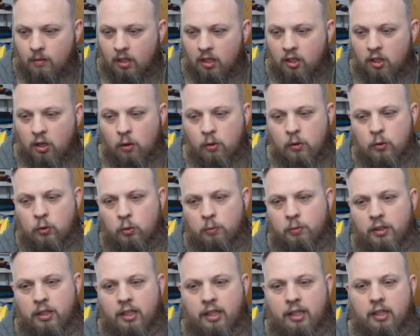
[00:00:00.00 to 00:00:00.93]
Gokus were
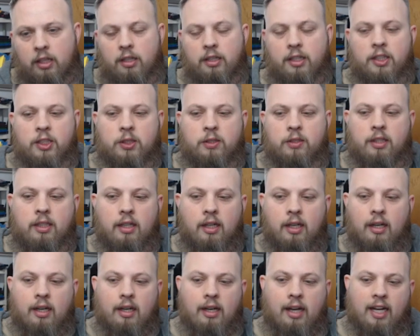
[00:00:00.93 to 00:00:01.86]
put in here initially
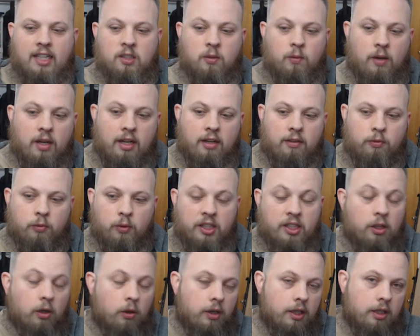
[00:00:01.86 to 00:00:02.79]
as a way of
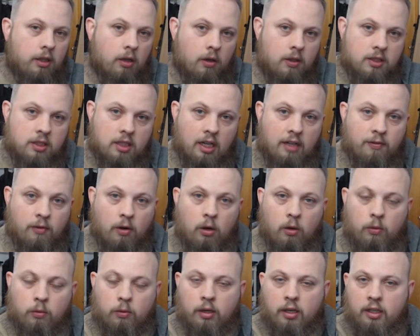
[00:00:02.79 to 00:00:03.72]
recurring cards that I've
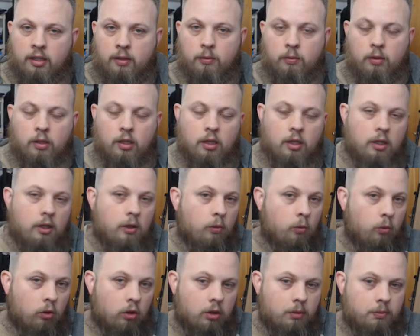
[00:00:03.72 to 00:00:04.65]
already
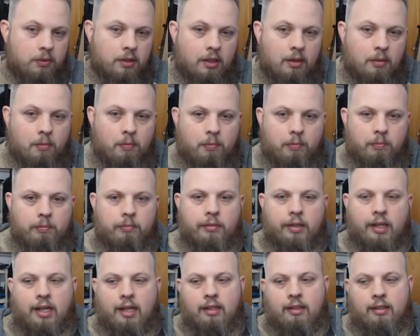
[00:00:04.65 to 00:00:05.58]
warped.
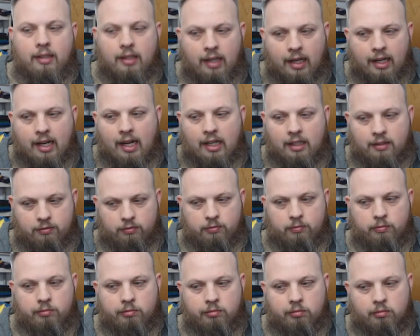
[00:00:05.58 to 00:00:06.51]
Then I kind of
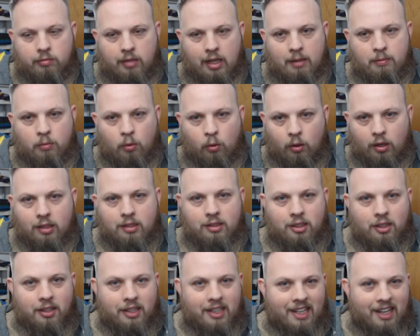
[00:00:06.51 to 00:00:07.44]
read more
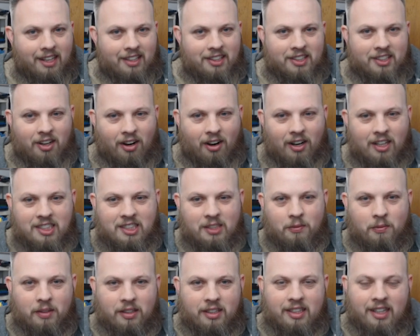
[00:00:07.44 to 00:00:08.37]
into the other cards
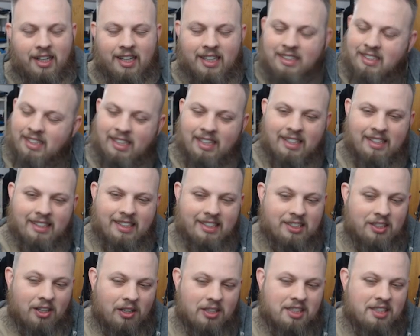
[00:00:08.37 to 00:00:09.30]
and realized this
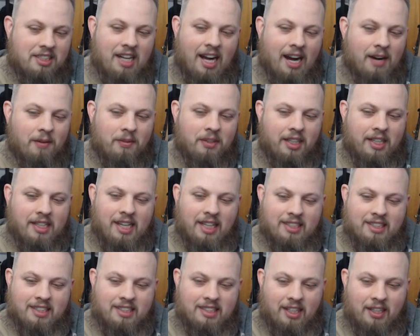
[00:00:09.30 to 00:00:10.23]
card is not really
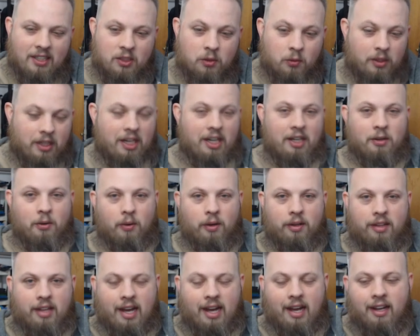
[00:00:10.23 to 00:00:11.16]
necessary, so we're going to
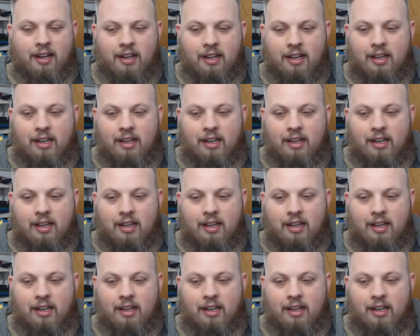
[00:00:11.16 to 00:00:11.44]
ignore that.